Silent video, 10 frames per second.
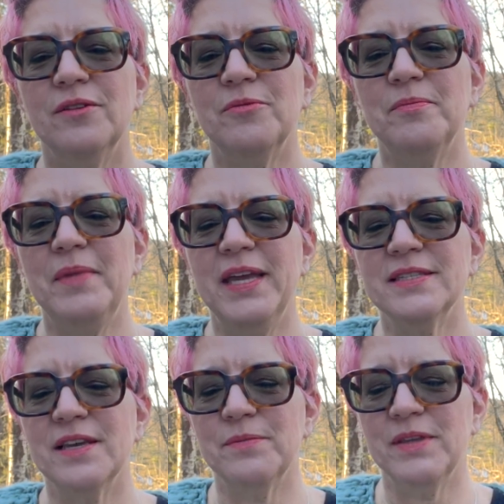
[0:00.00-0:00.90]
make
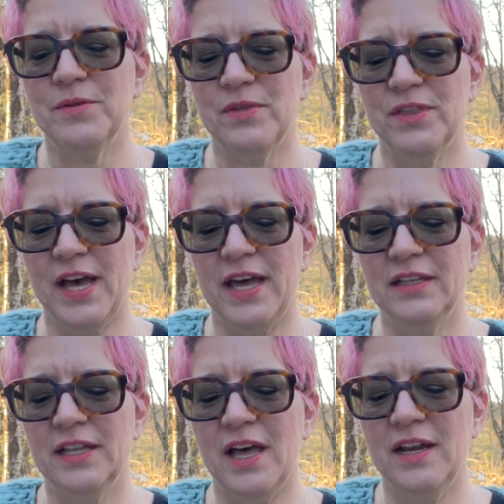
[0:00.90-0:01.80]
something with that.
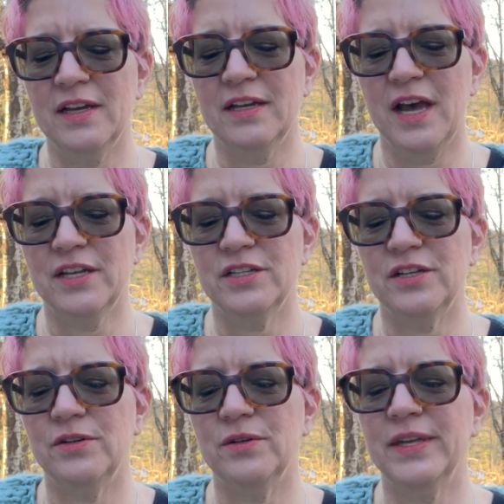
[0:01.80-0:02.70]
Lana
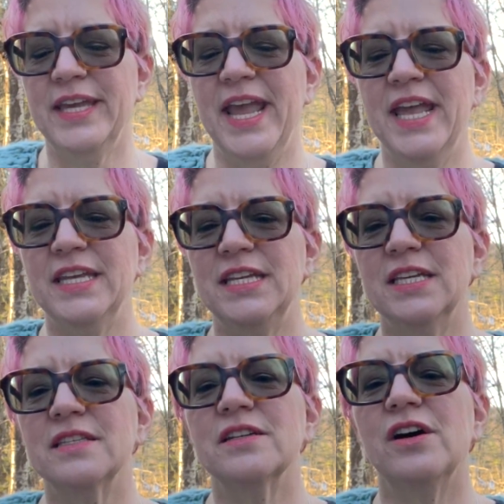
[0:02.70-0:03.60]
Gatto Candy,
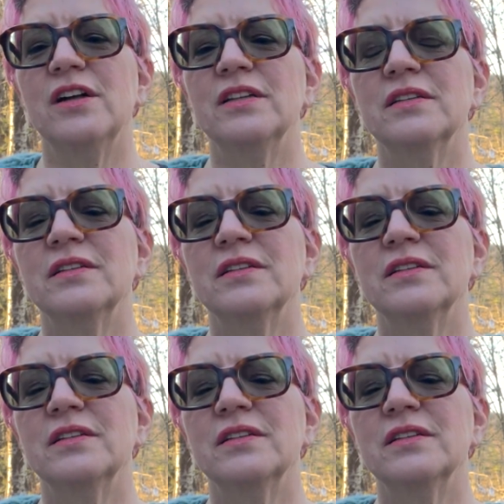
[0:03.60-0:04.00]
it's called.